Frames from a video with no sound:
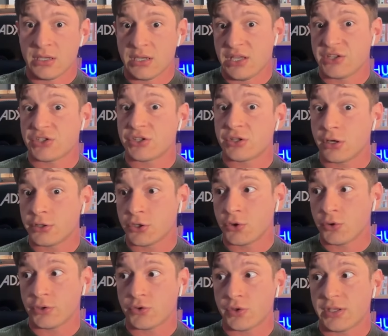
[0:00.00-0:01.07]
is not
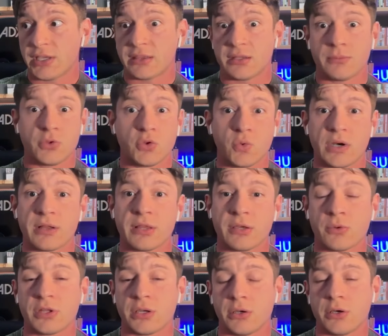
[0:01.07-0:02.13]
going to get them to where they
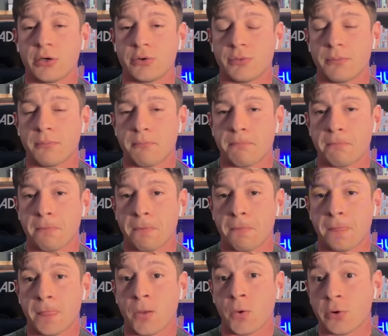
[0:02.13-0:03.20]
want to go,
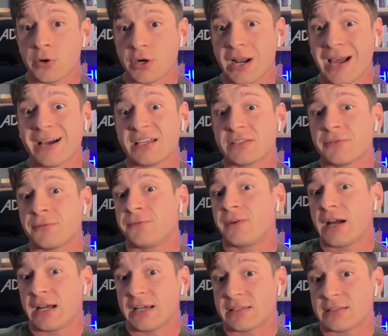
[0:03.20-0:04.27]
or as
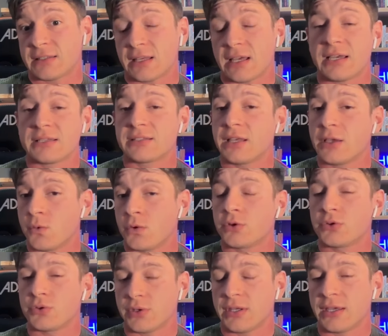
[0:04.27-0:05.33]
fast as they
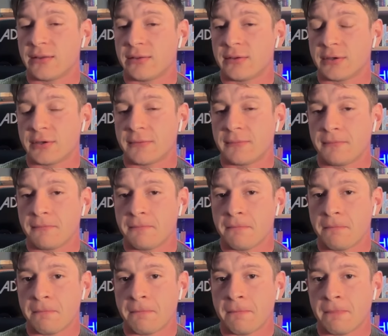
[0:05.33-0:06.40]
want to get there.
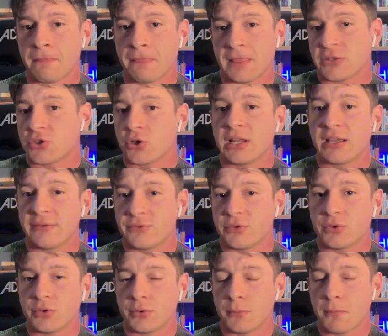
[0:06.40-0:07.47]
That's all I have to
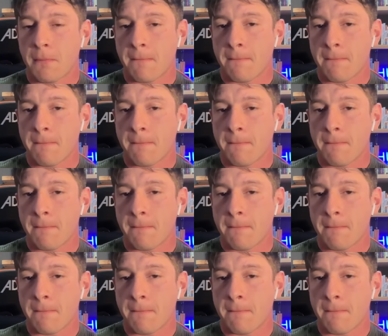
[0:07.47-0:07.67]
do.